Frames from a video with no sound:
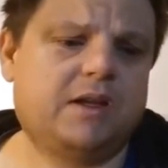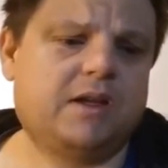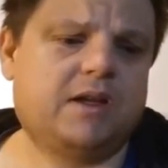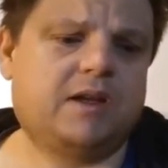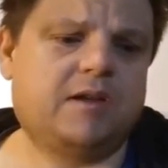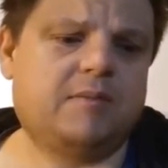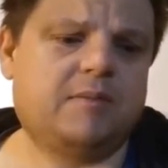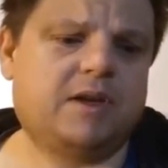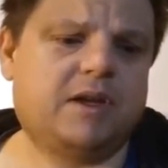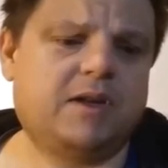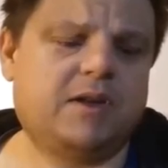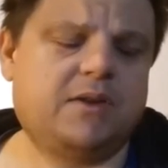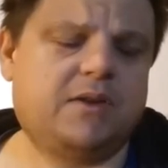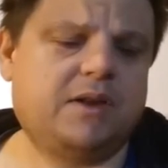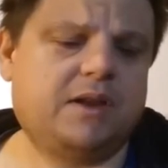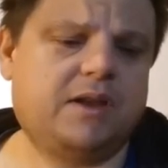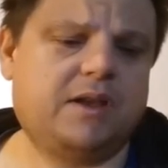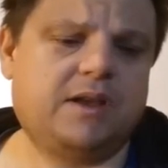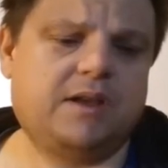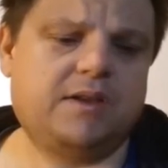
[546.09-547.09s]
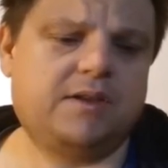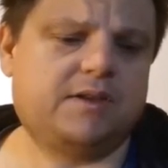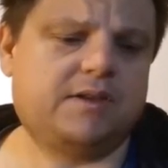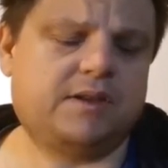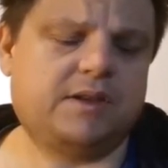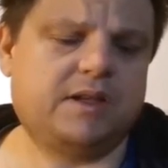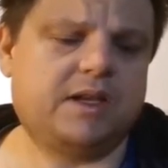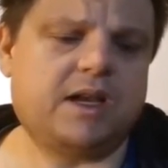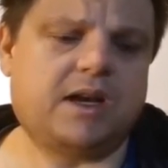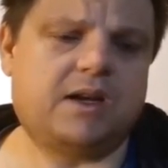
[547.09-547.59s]
and I think
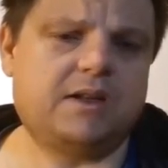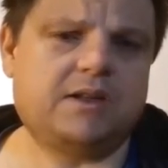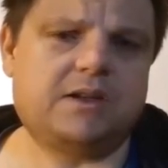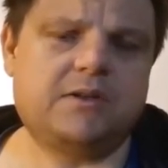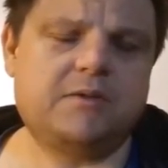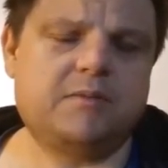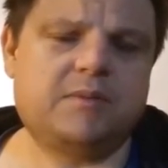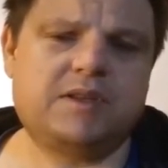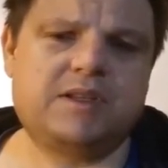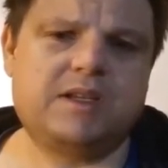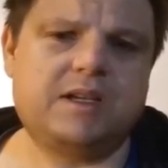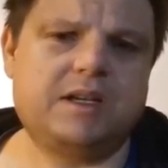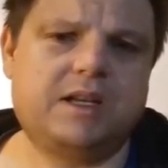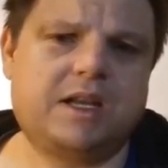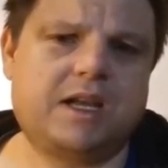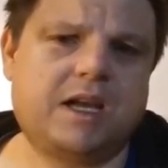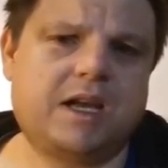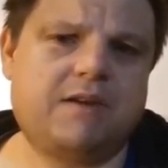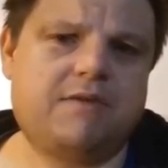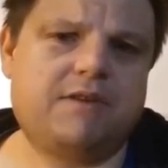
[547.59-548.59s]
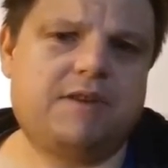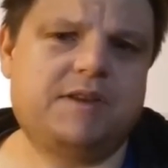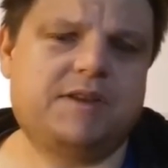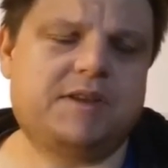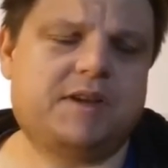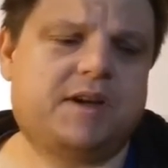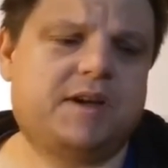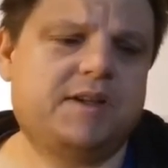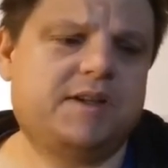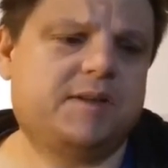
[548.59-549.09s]
he's, yeah, I don't particularly care for the
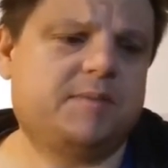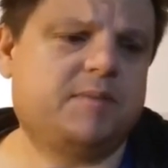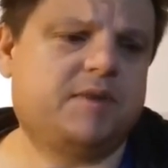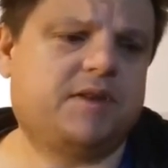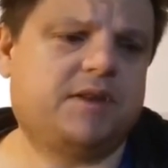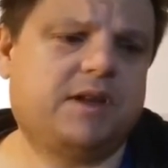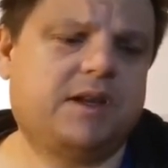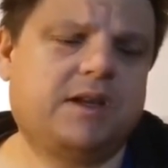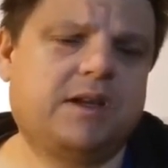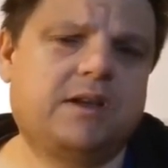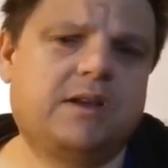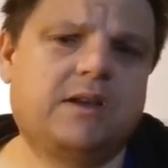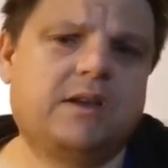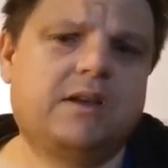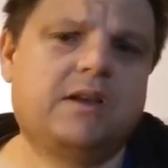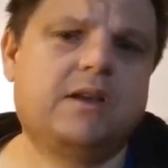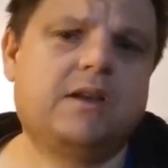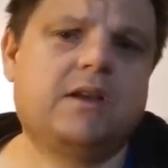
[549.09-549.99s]
Zionism thing.